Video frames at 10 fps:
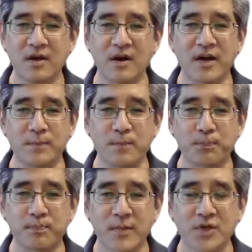All right,
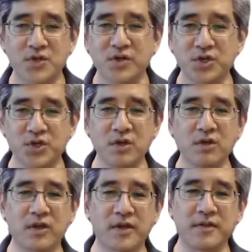so it should
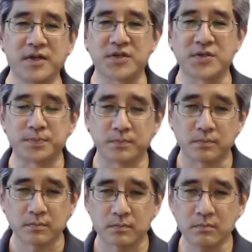look like this.
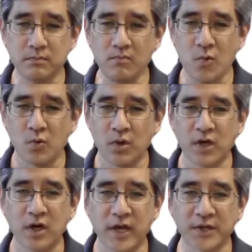
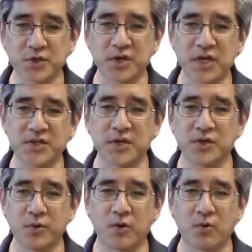Answer keys and
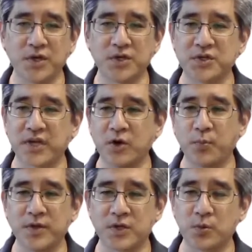undoing equations. I
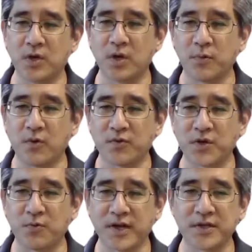opened this one up. Over
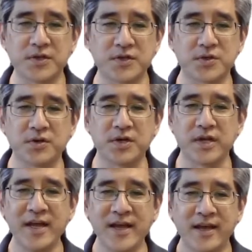to the right, it says turned
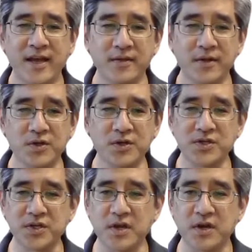in. And then you can
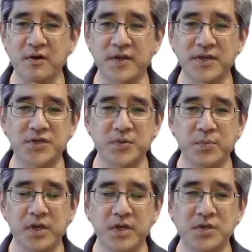see here, they
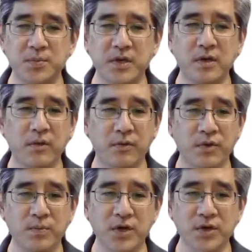submitted to me
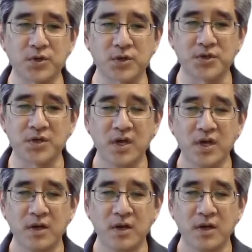3 pictures.